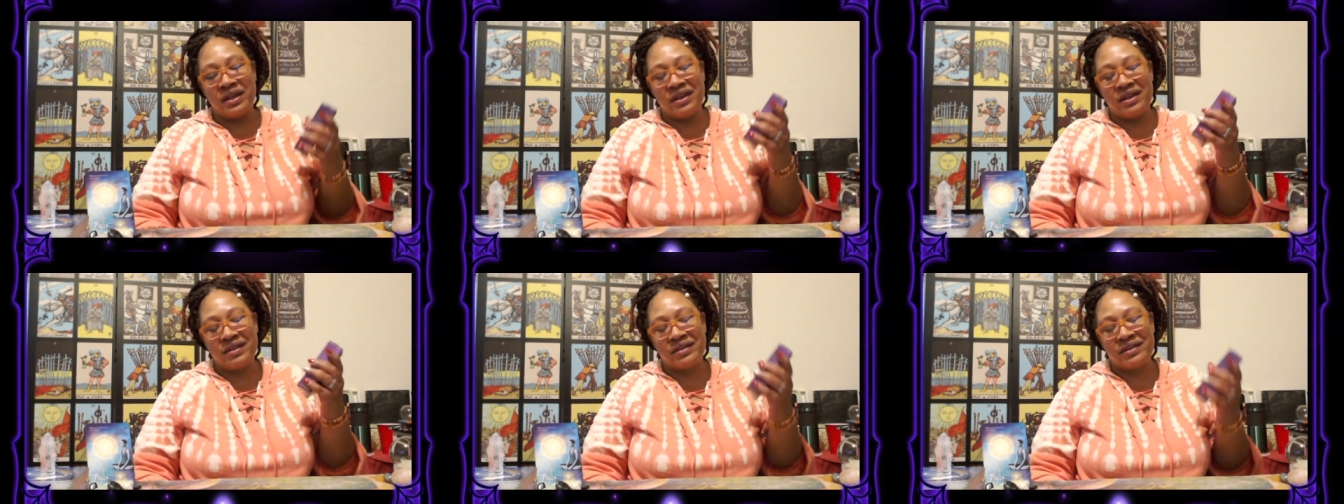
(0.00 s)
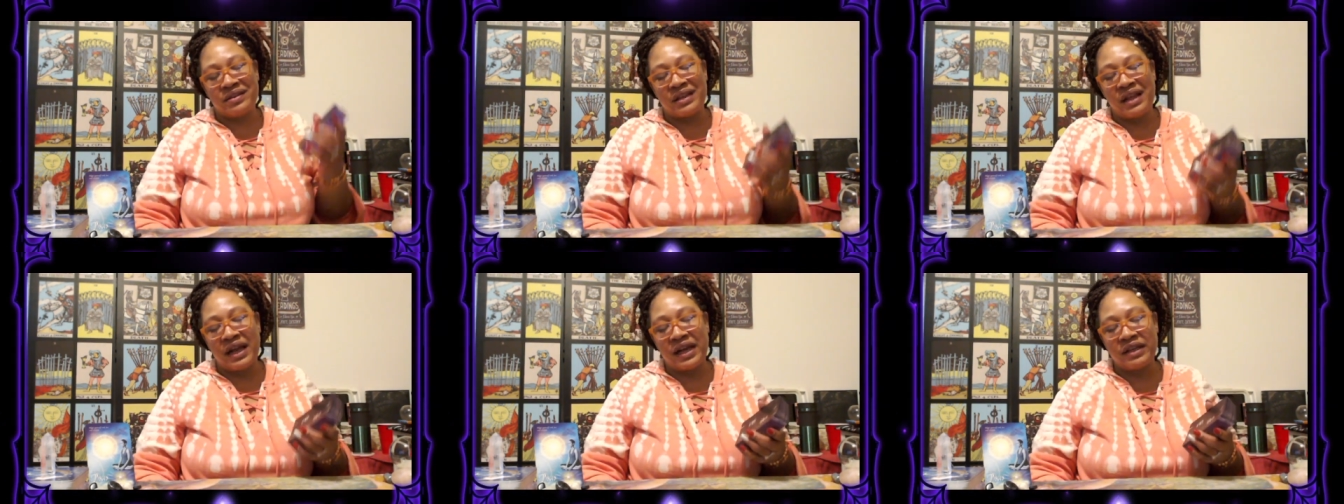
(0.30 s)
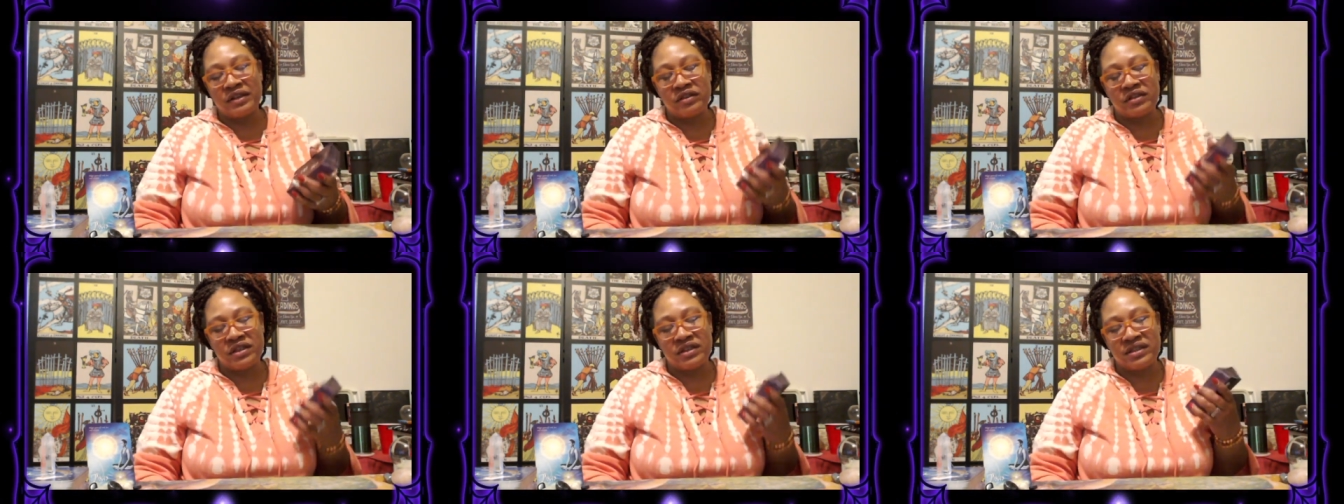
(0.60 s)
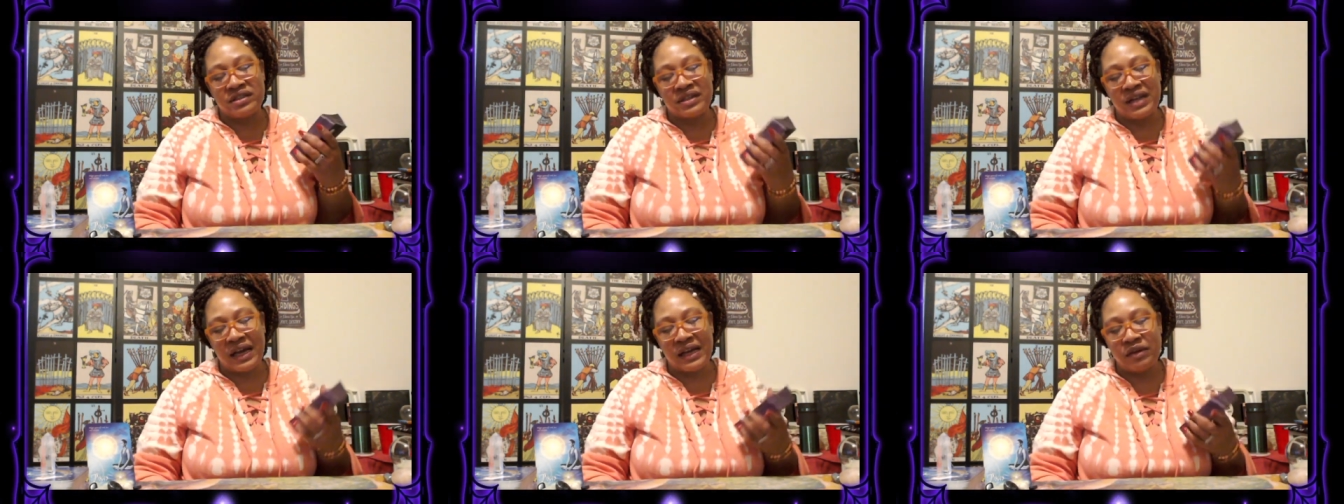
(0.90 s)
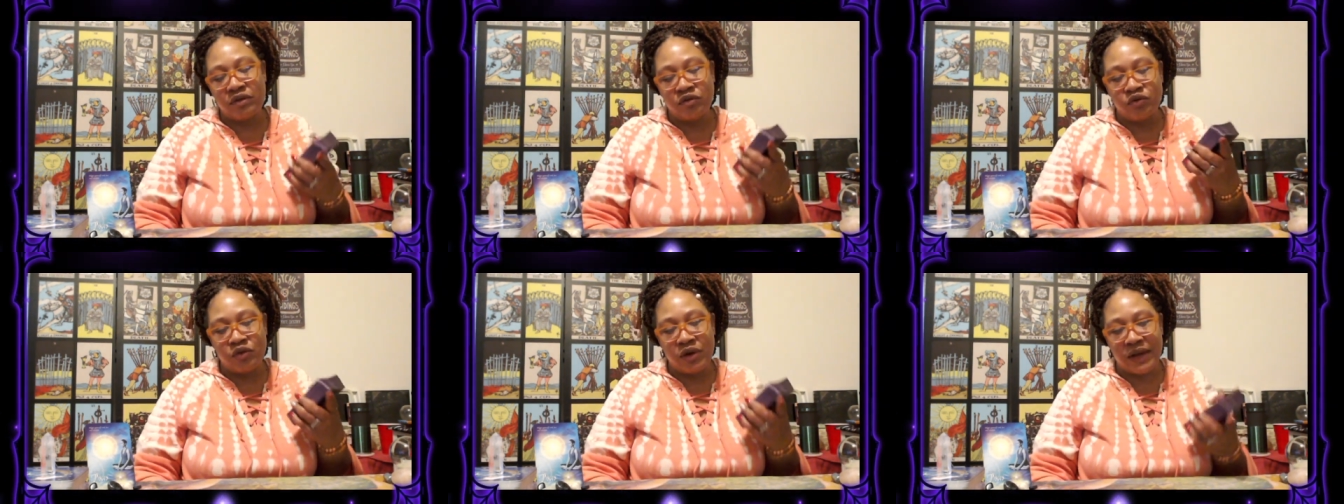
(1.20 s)
it's like the
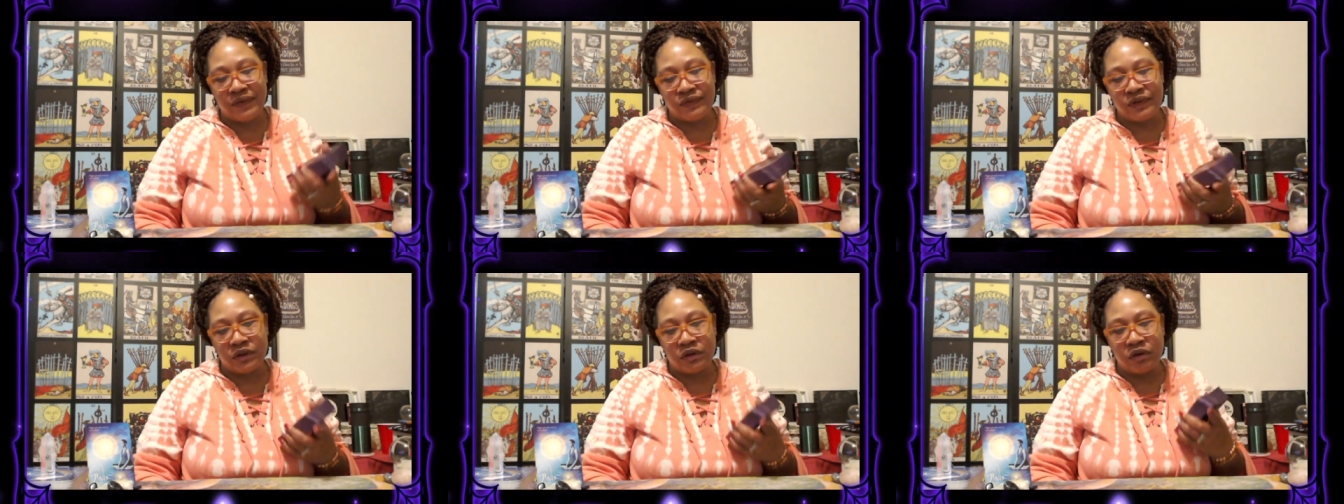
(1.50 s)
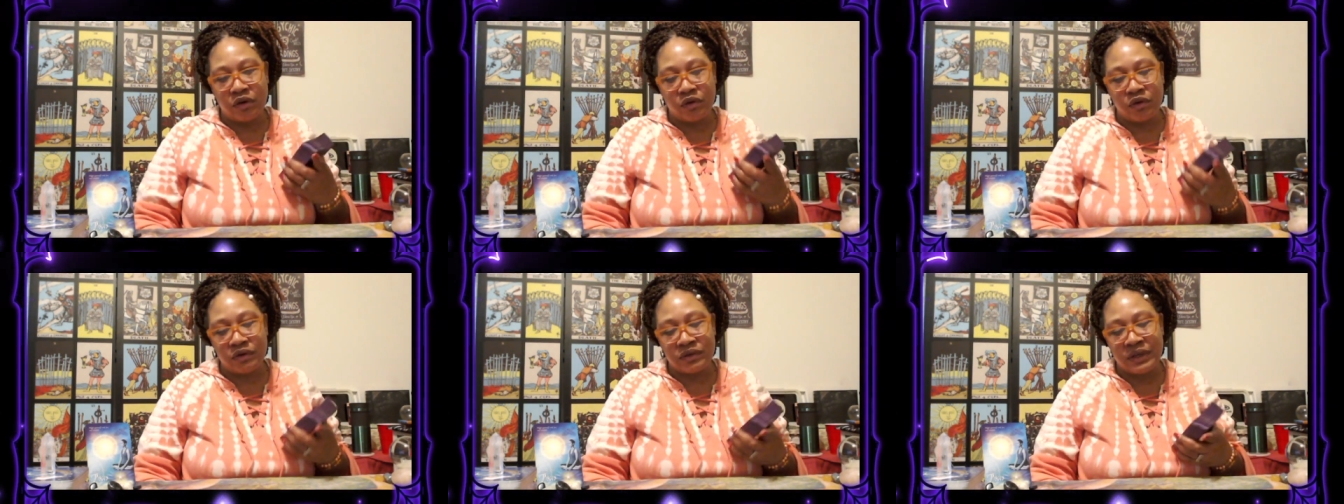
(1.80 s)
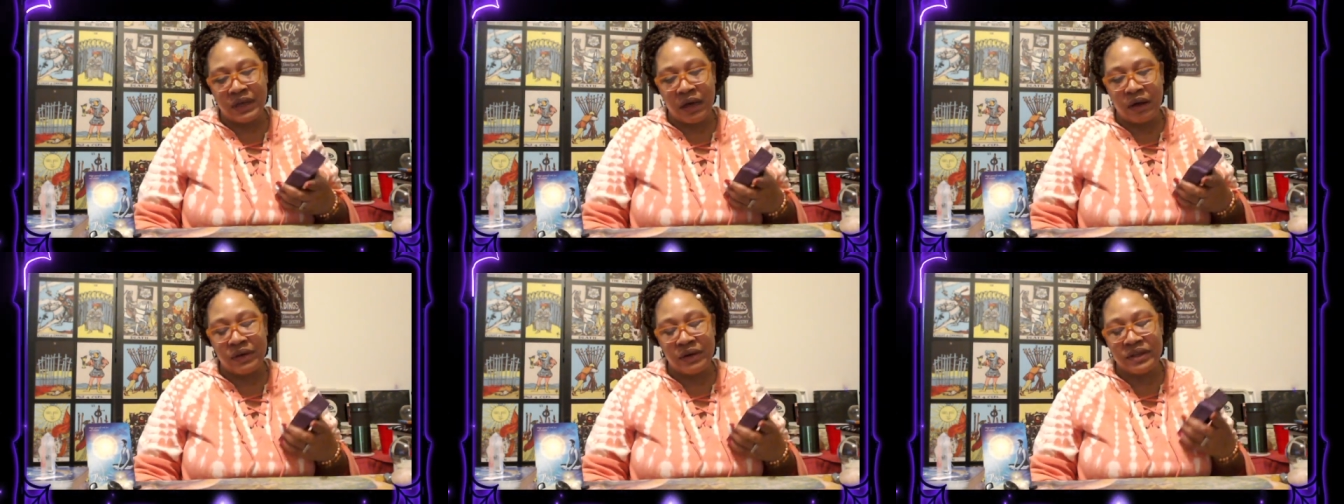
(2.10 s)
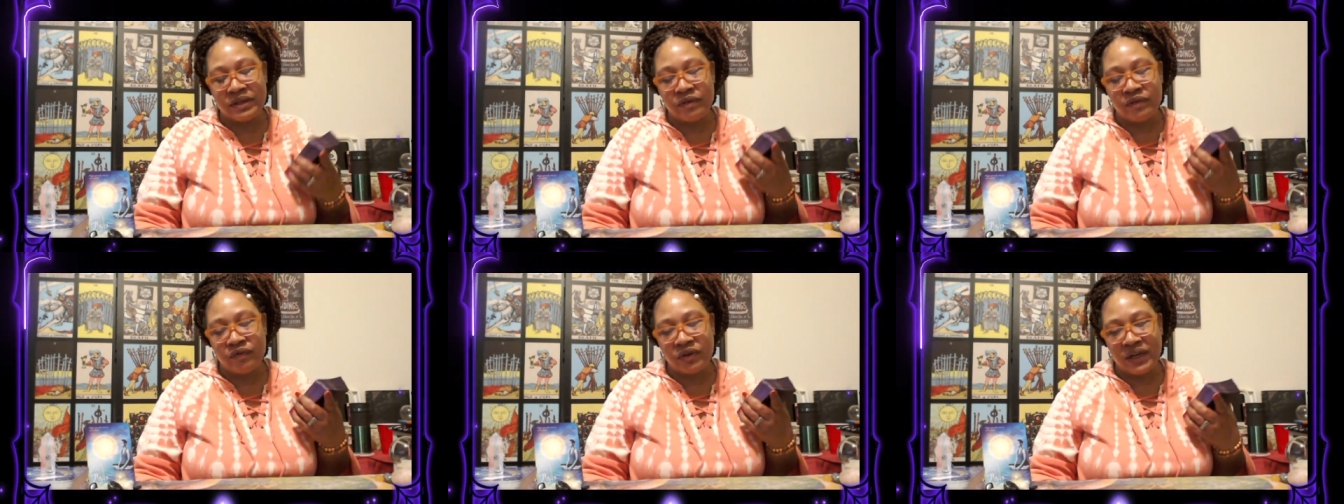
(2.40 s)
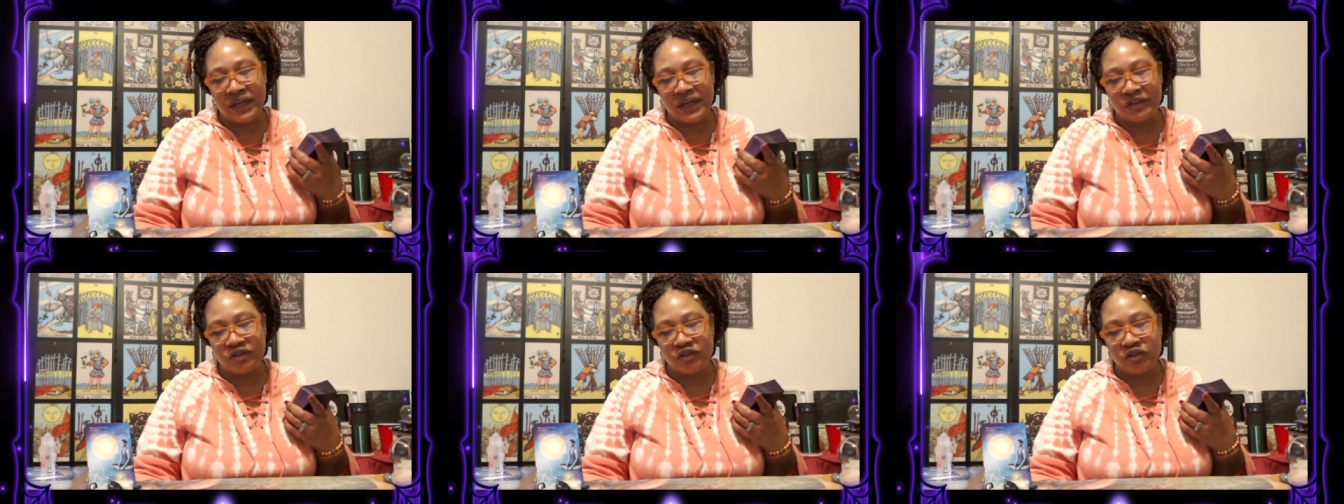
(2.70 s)
cycle you have to close out is in
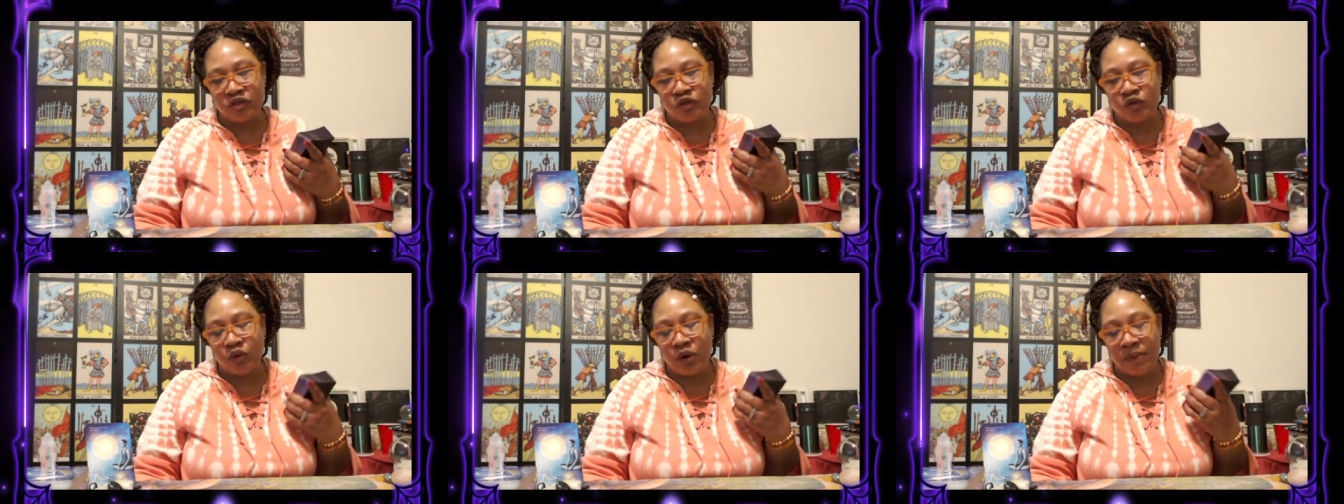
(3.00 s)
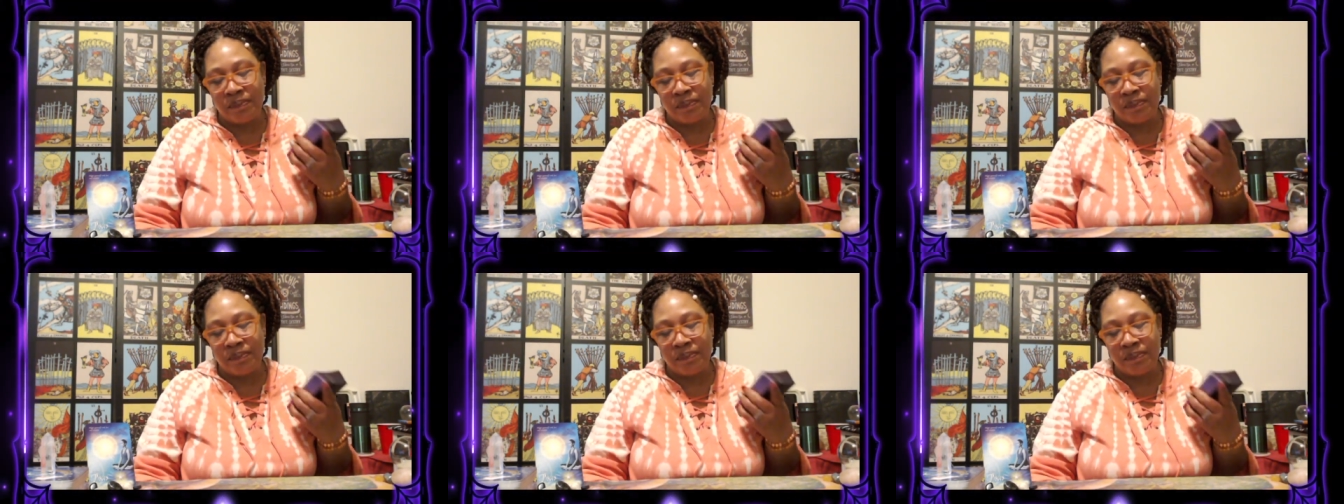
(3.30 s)
relation to a